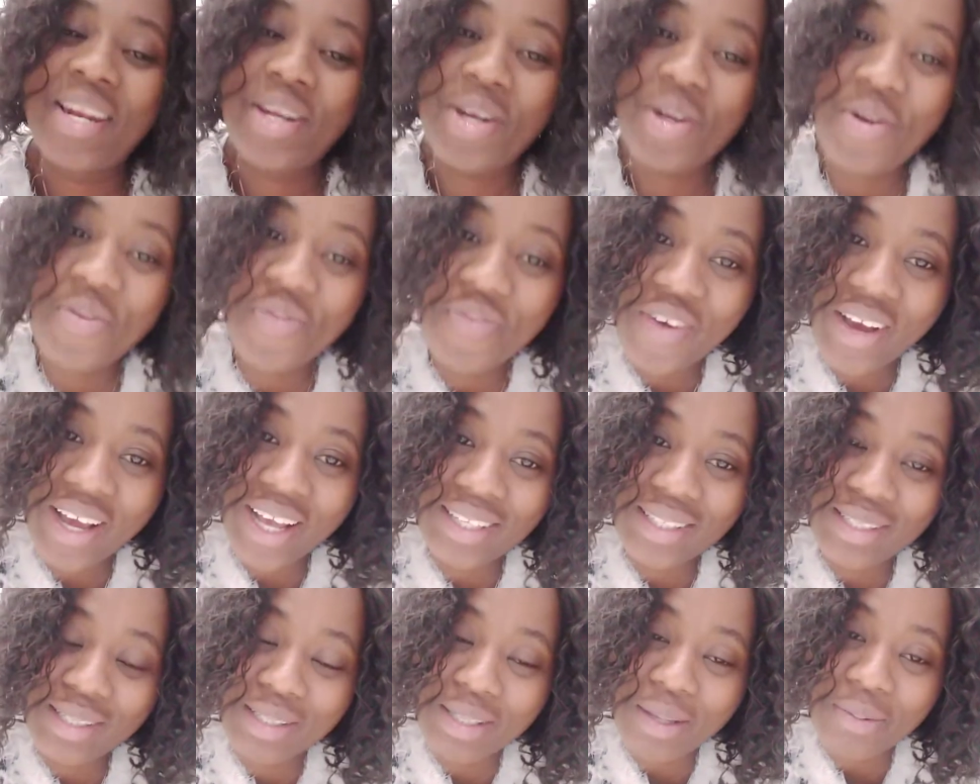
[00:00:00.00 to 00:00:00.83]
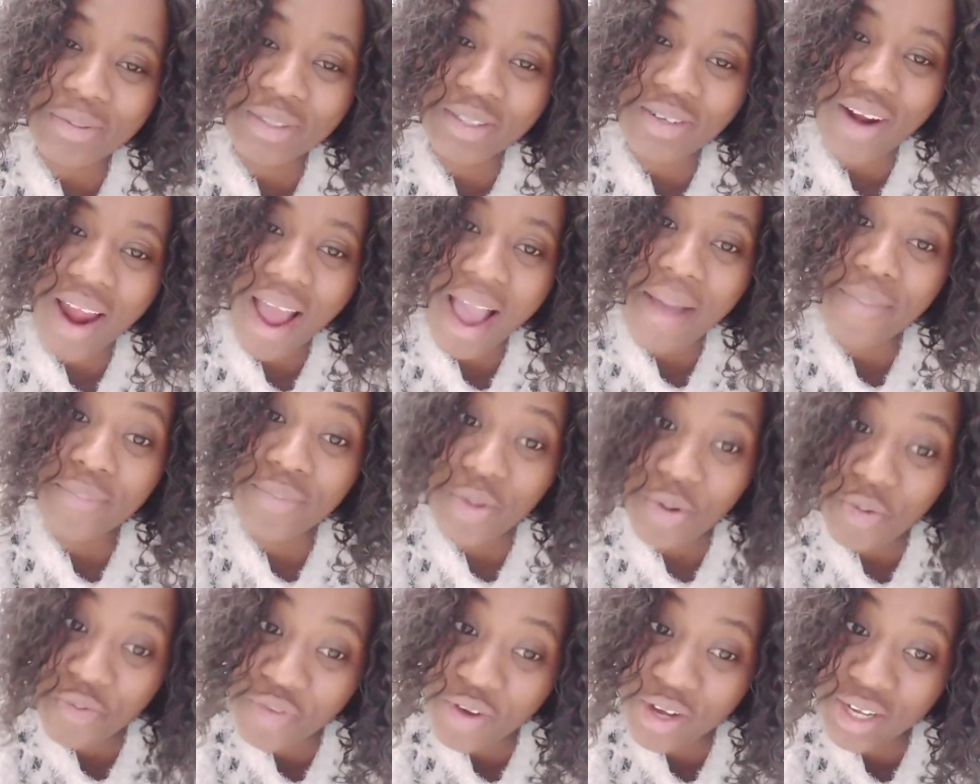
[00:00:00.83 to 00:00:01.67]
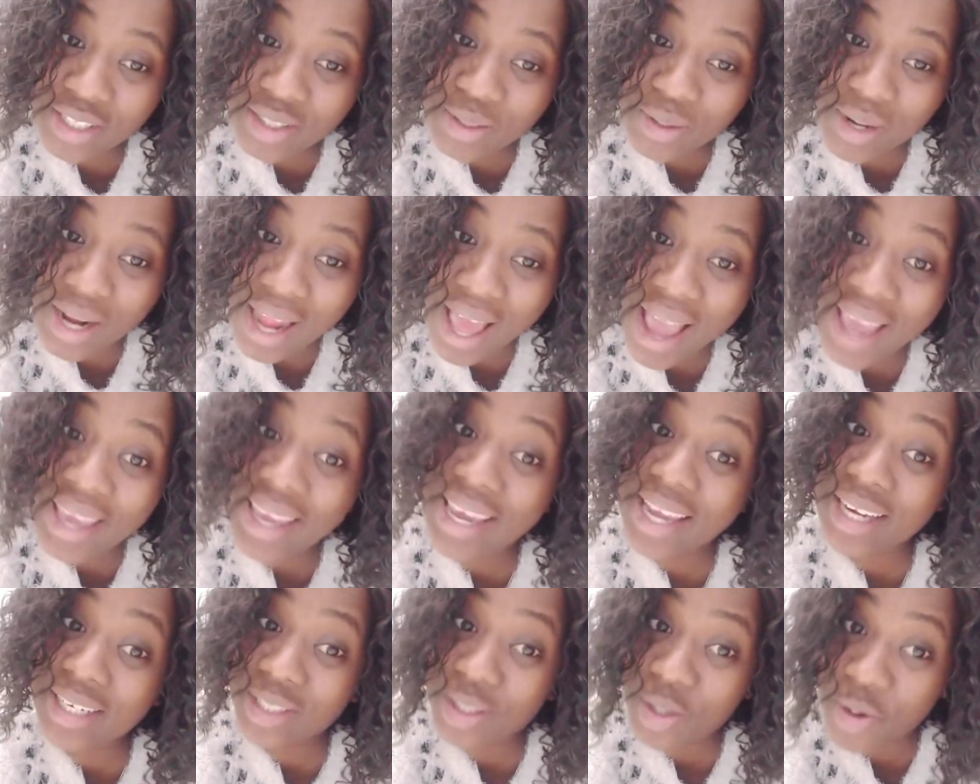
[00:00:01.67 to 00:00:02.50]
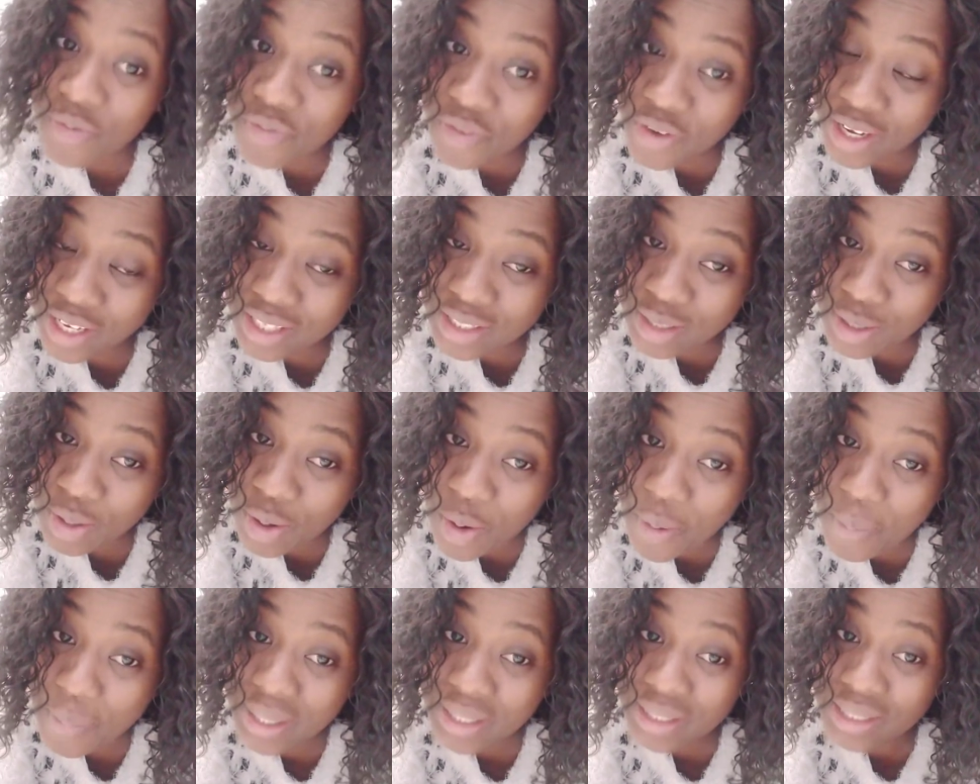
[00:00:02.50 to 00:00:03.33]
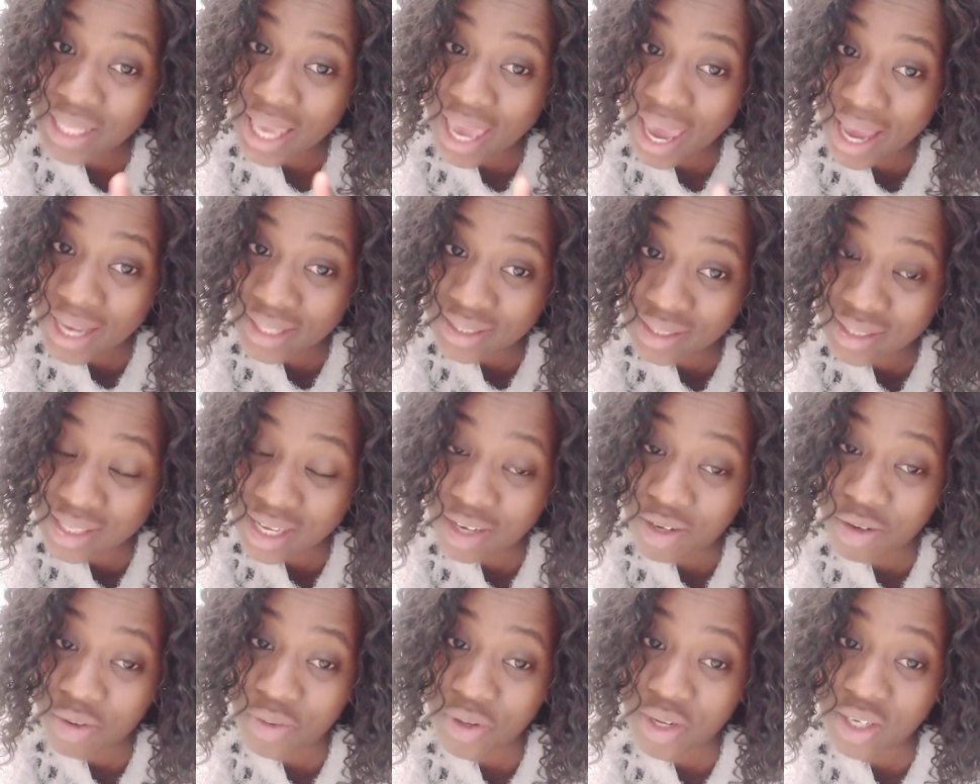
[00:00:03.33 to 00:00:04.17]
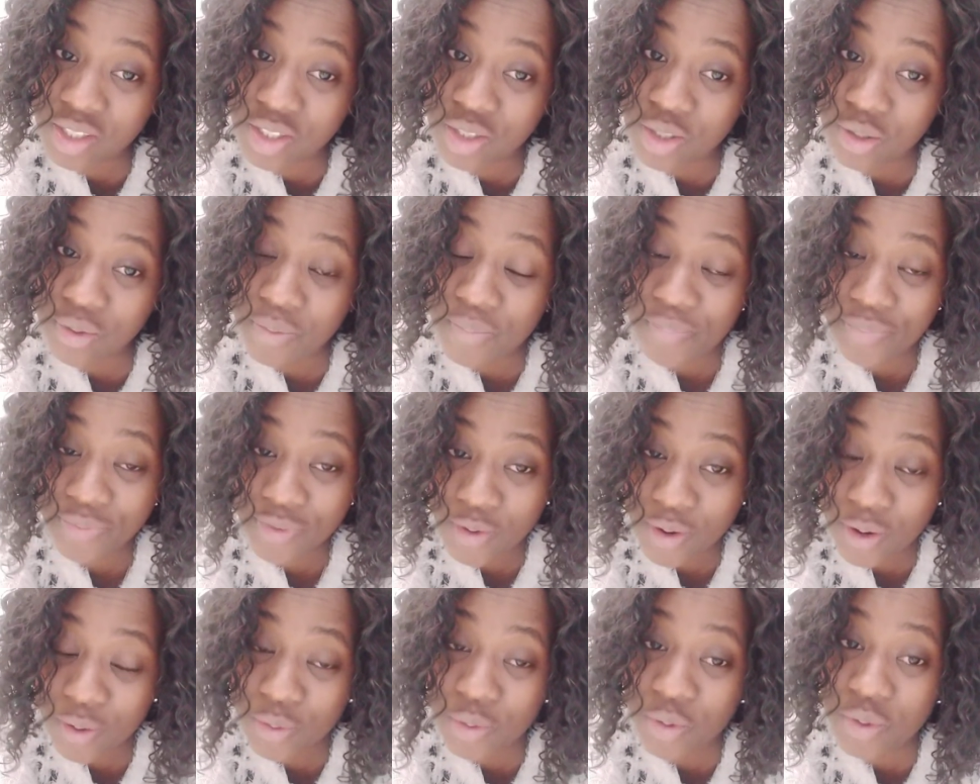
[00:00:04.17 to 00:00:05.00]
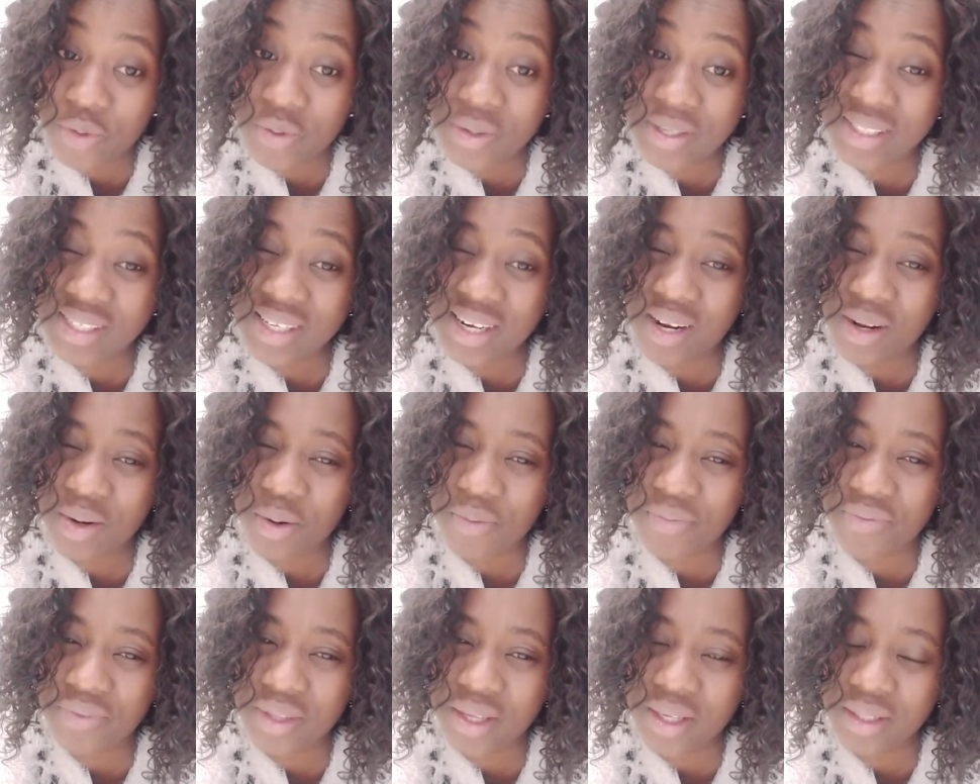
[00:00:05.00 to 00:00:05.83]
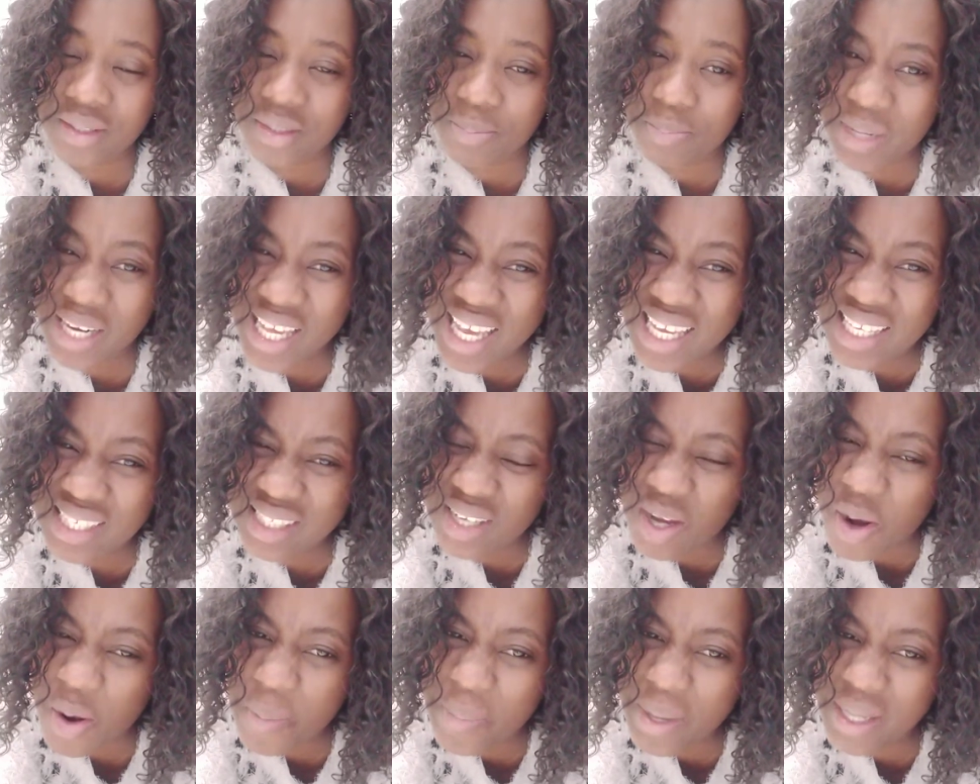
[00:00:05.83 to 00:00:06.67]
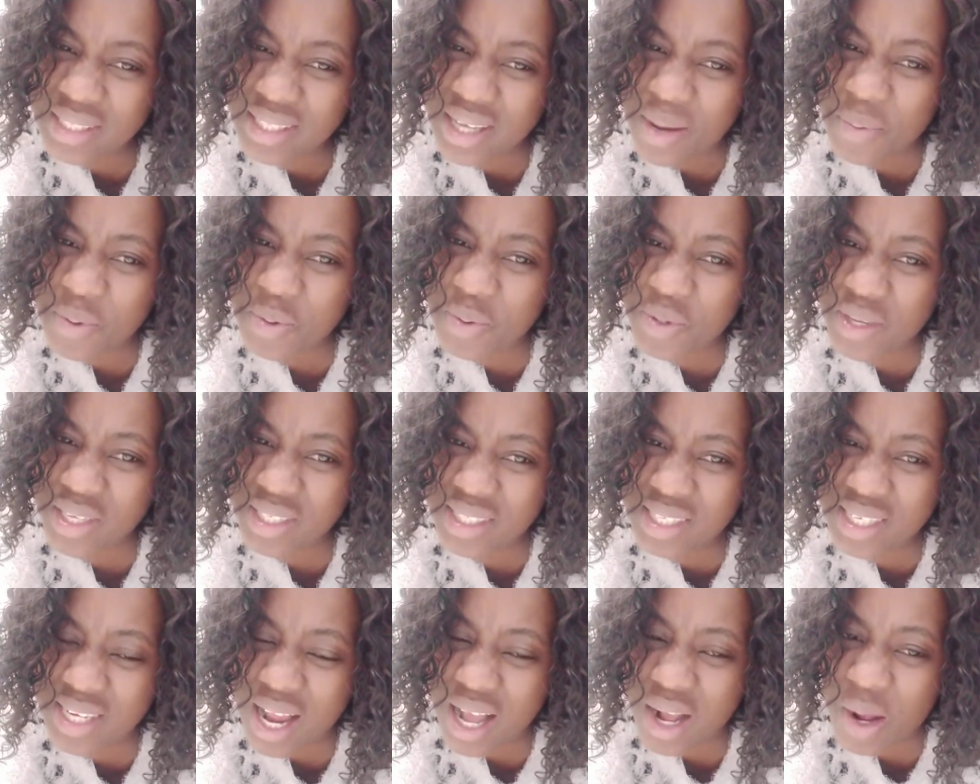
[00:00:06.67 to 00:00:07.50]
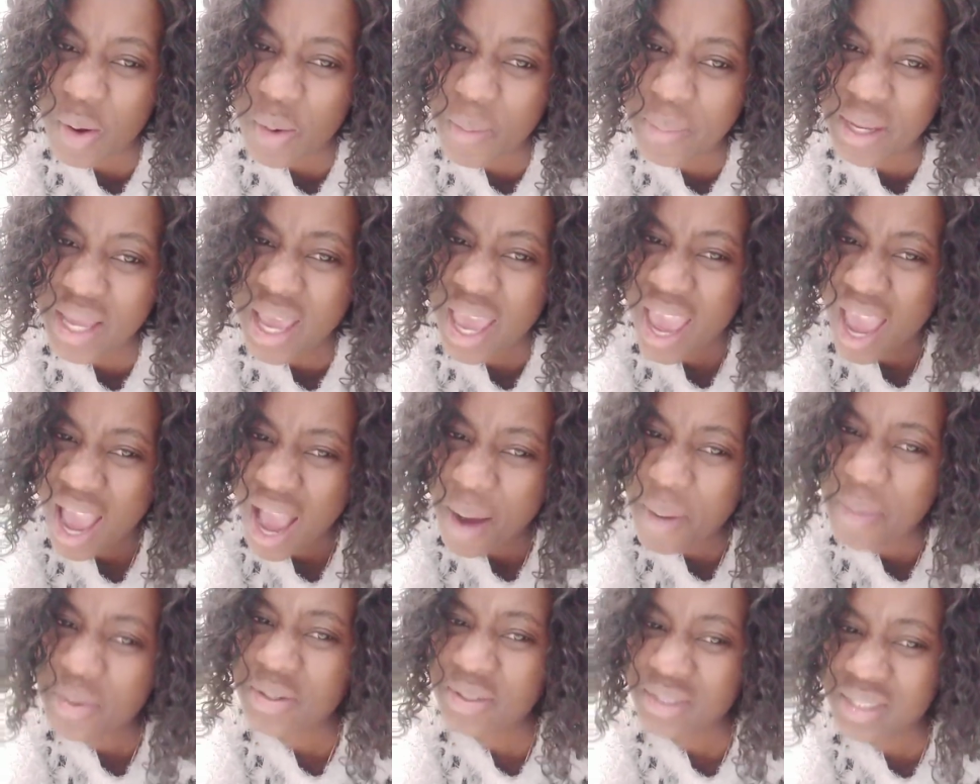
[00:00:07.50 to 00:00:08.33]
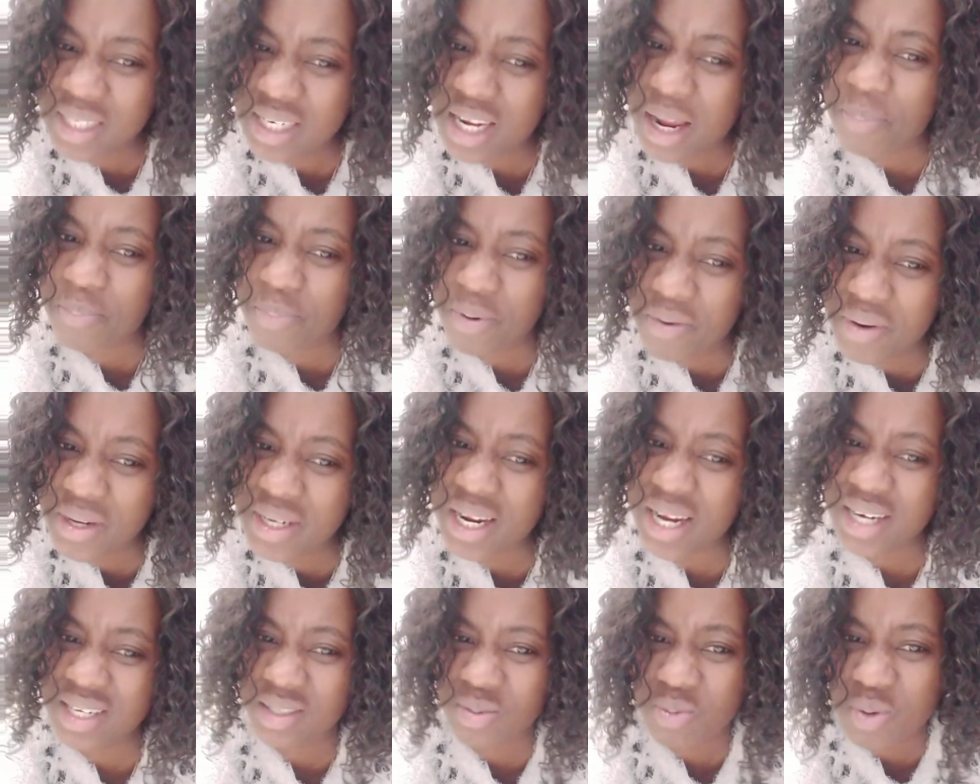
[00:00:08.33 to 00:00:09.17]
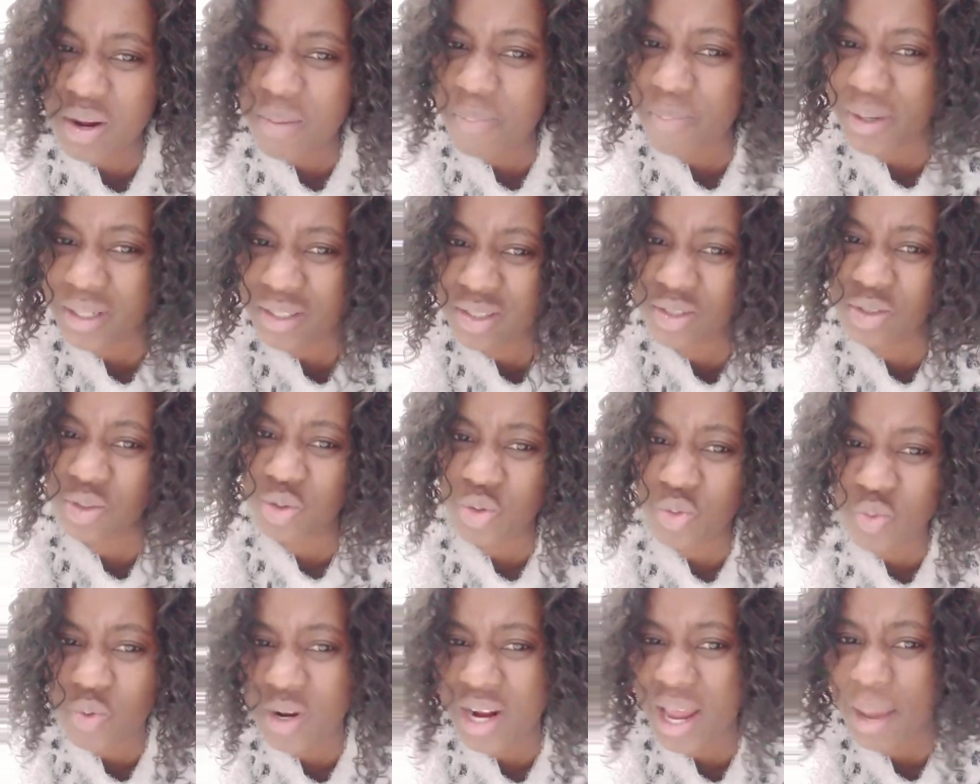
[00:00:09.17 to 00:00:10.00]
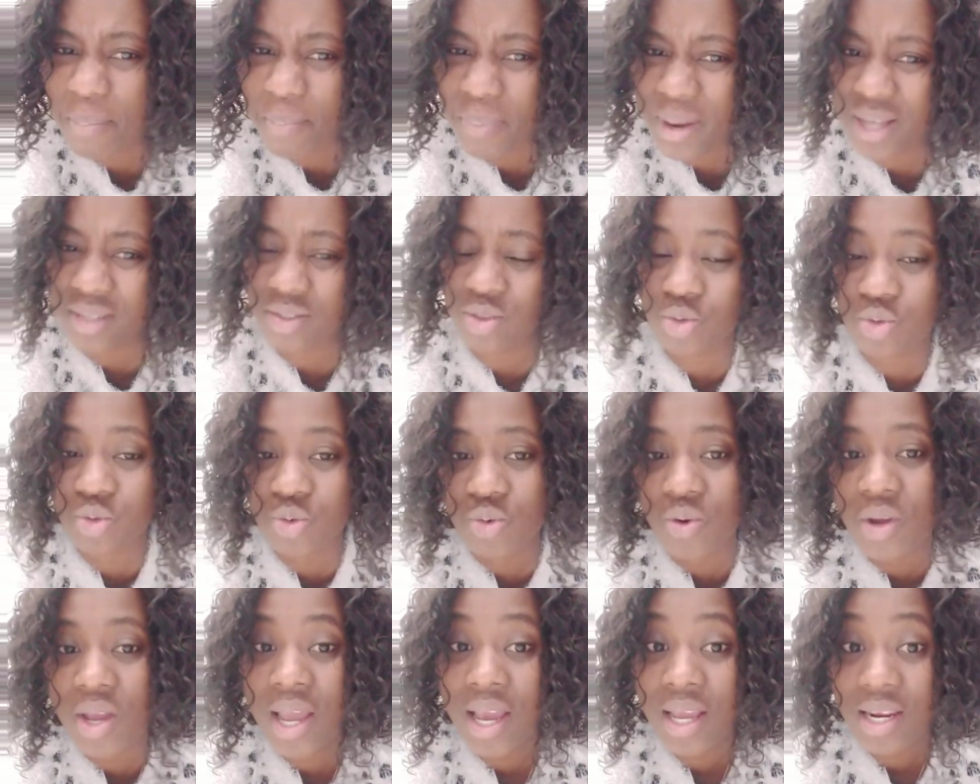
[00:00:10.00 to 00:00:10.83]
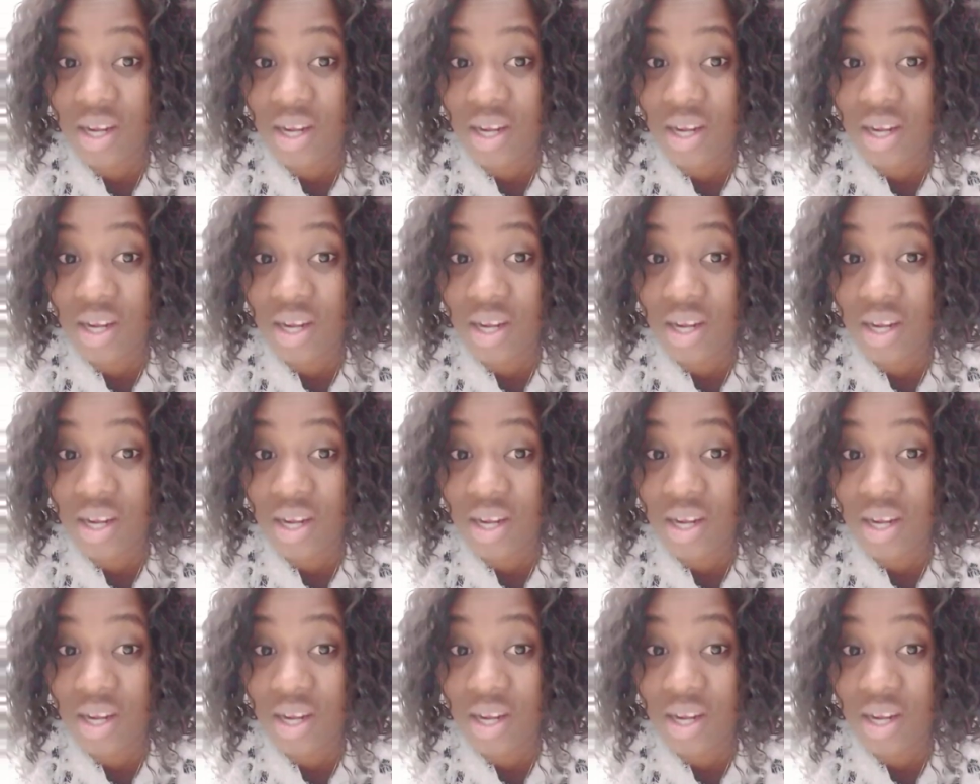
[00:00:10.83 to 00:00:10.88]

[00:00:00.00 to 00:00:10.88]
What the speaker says: Don't forget to subscribe, don't forget to like, and don't forget to comment. Esther Creation, you're going to create a lot of things. Please comment. I want to see that comment. I want to see that parent that is really passing through what I passed through.